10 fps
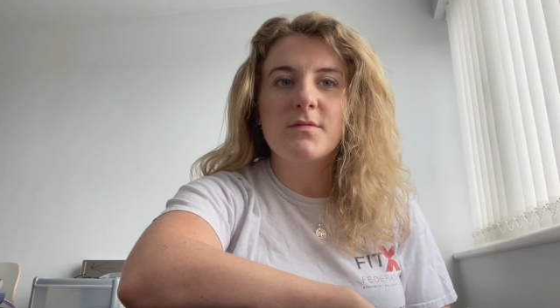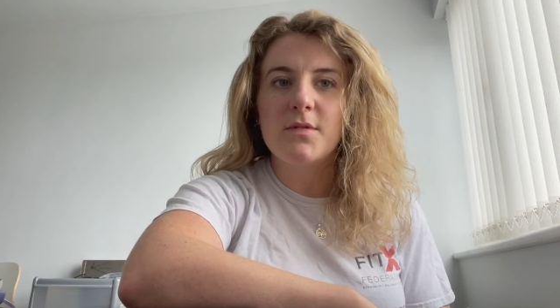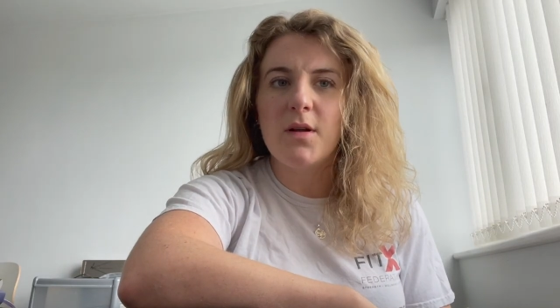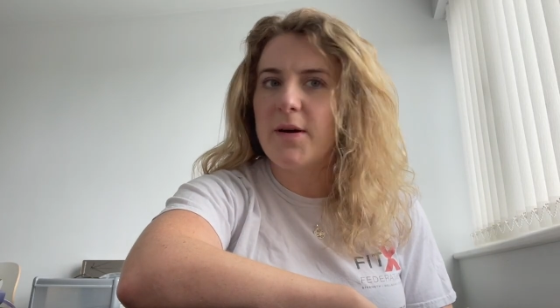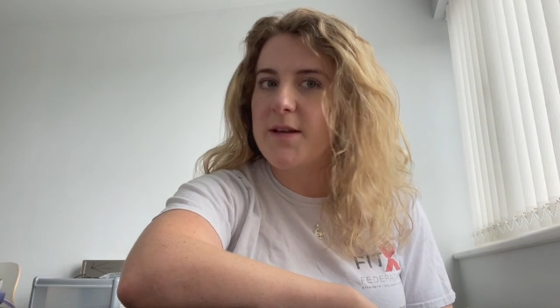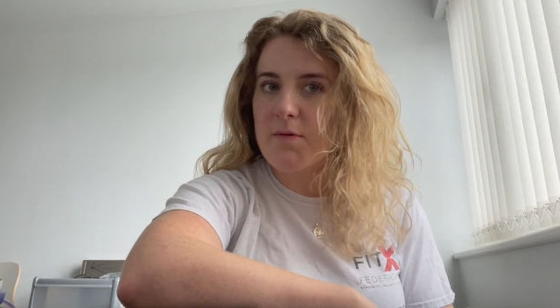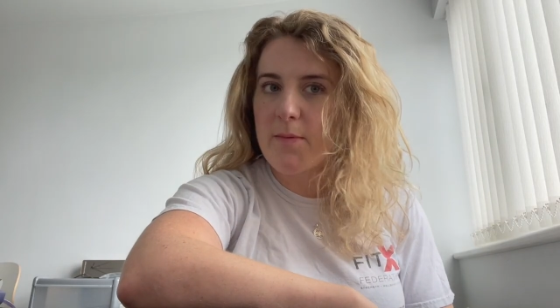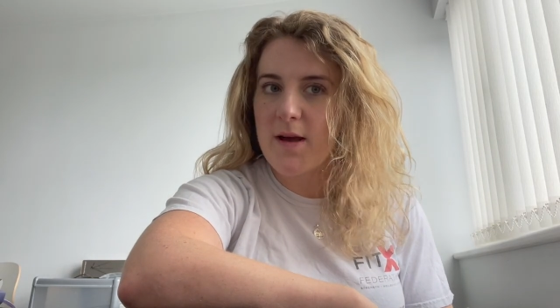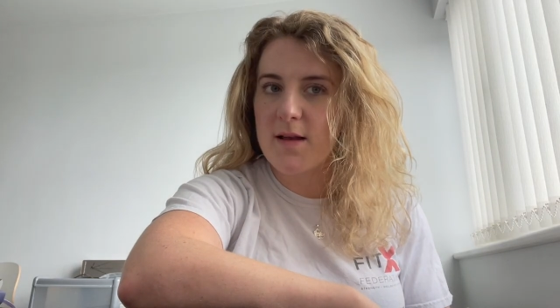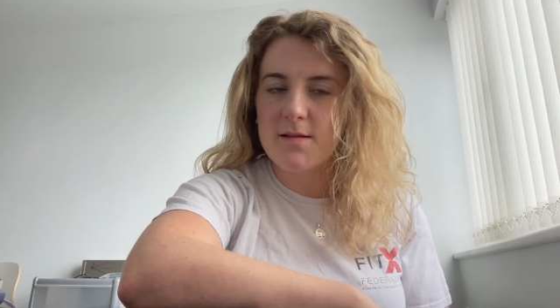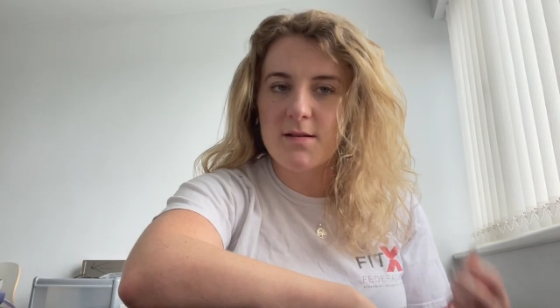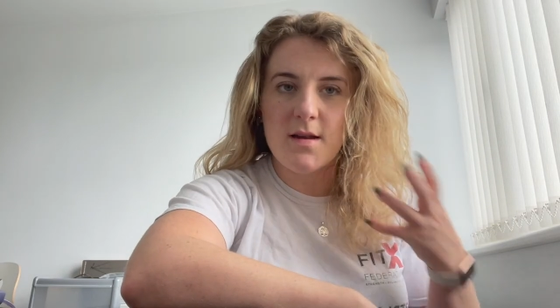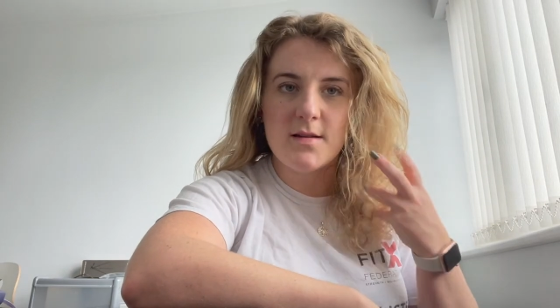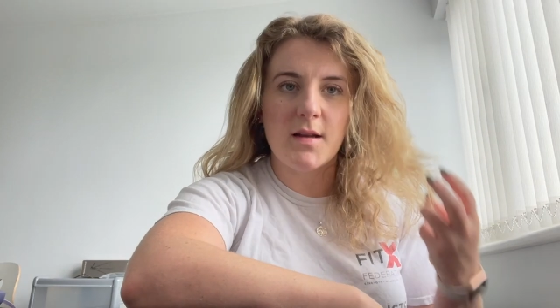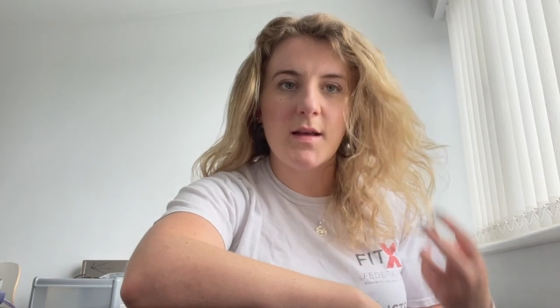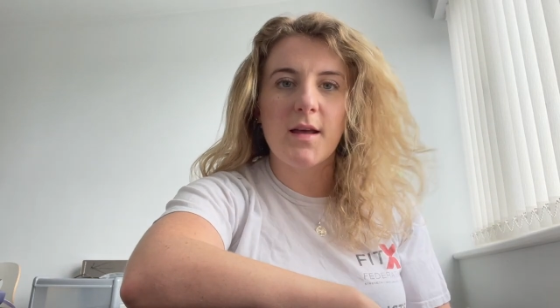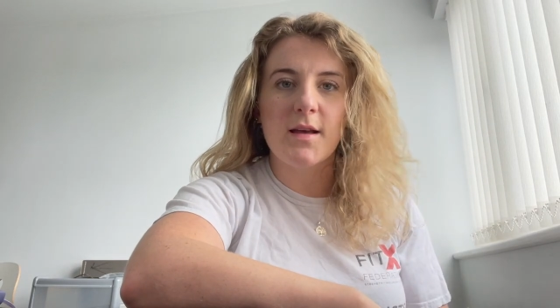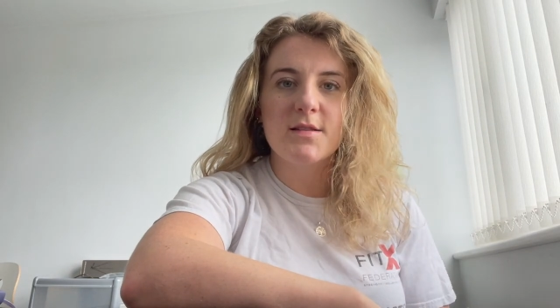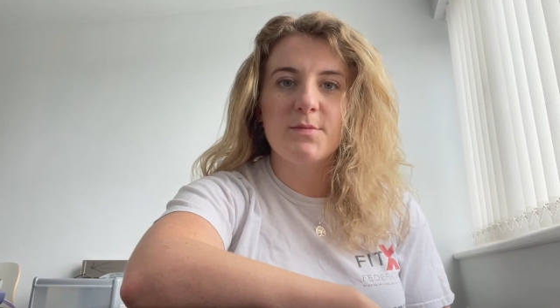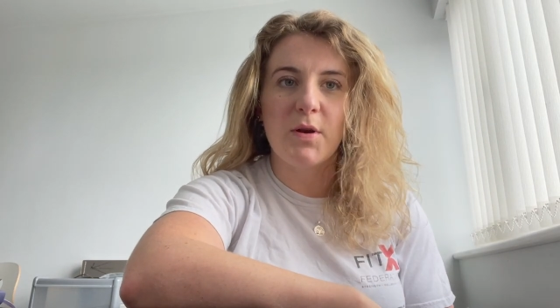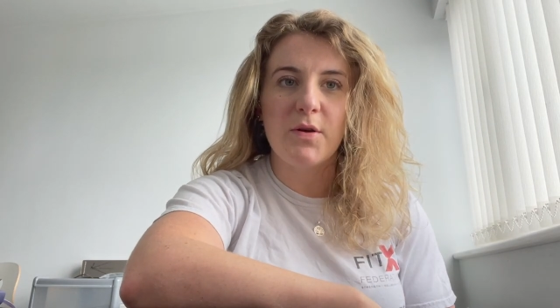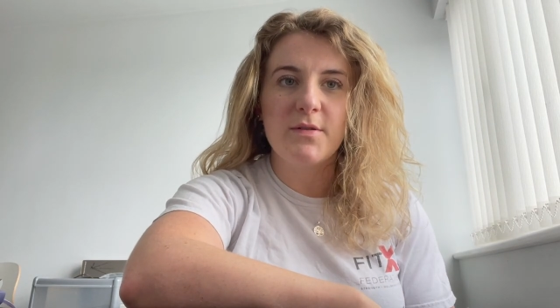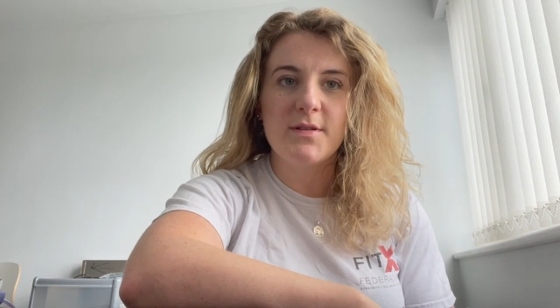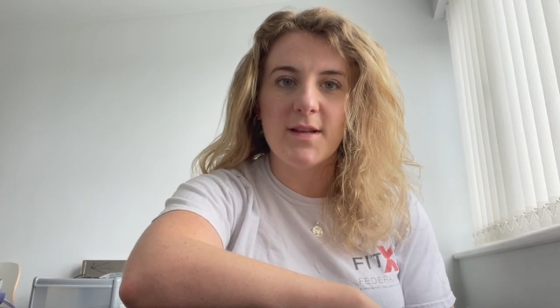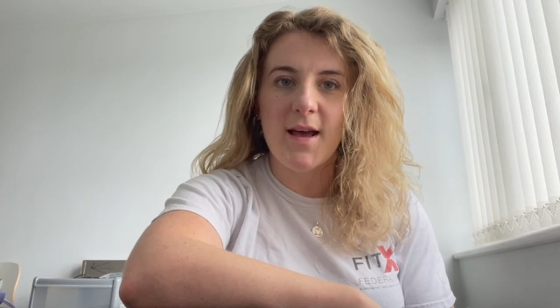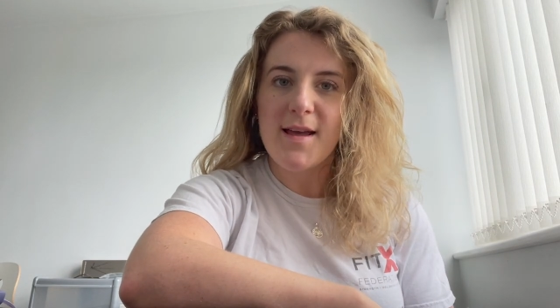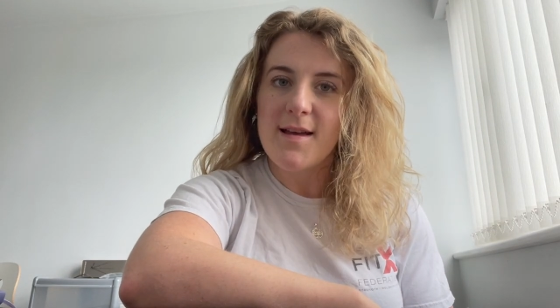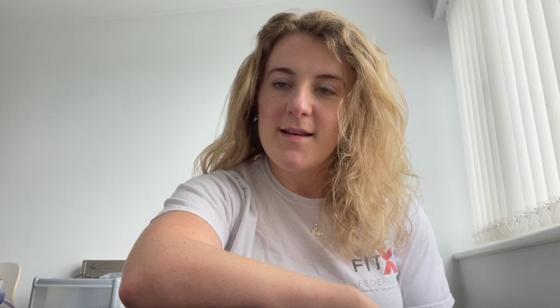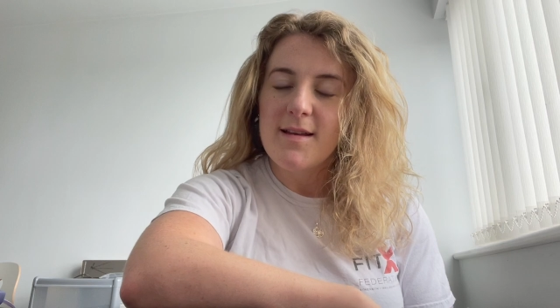no idea why my hair's decided to like explode today.